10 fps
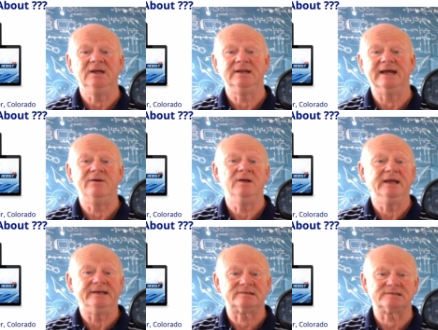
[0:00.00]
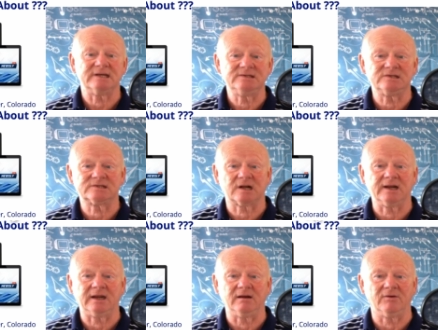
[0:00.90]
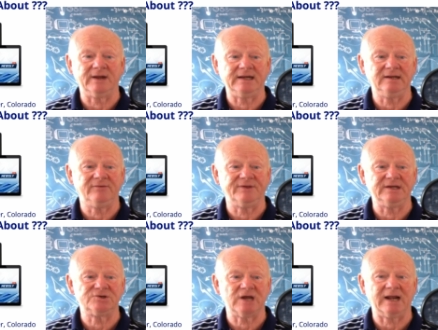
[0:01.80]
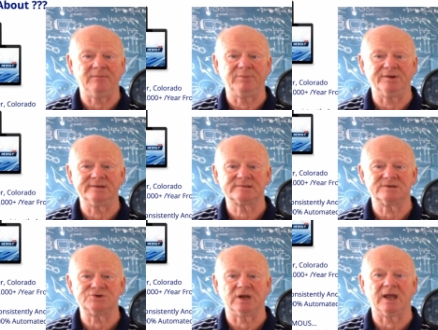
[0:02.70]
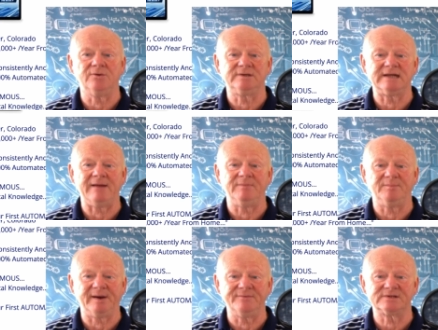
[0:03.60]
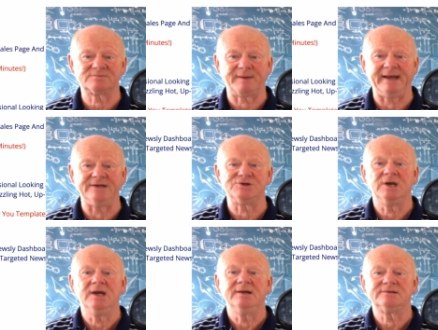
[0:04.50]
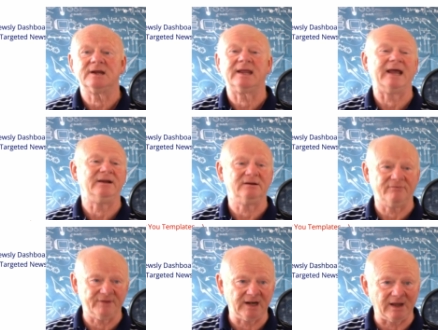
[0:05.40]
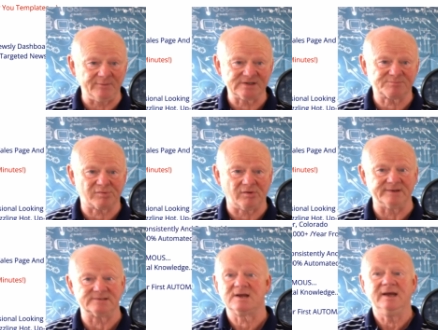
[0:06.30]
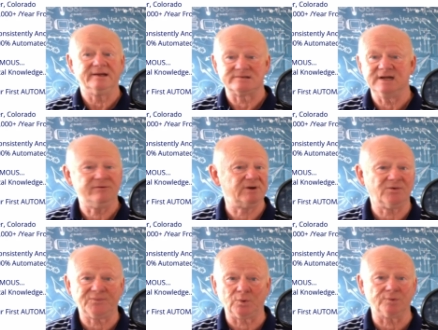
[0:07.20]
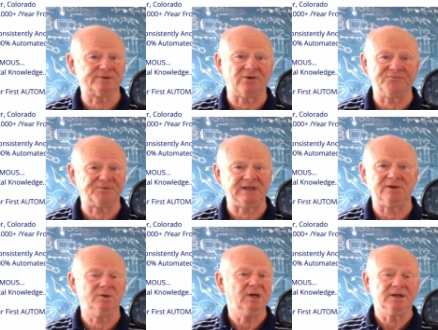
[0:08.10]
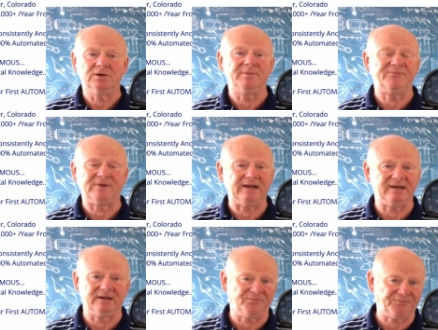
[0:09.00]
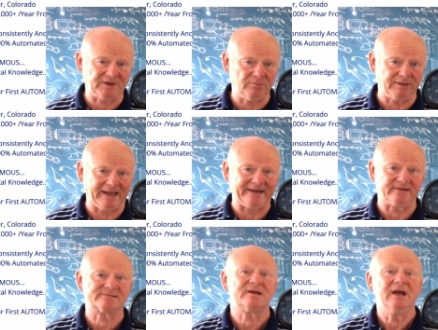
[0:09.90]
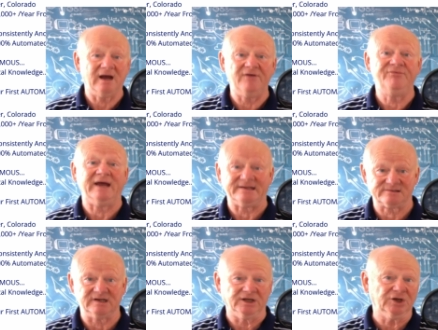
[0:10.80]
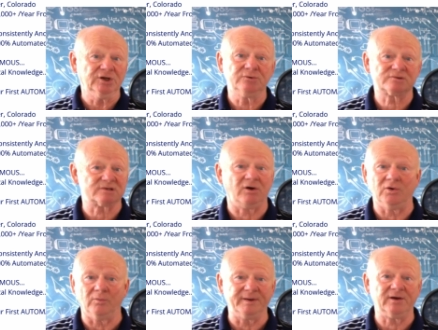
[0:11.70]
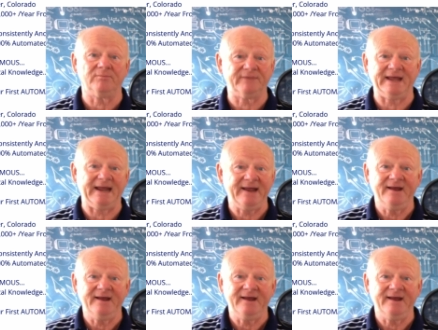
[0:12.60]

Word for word: Now, it's as easy as clicking on any of these yellow buttons as you go down the bonus page to get it at the lowest price. It's near enough all done for you. You'll be filling in a few blanks and that's it. Your news site will be up there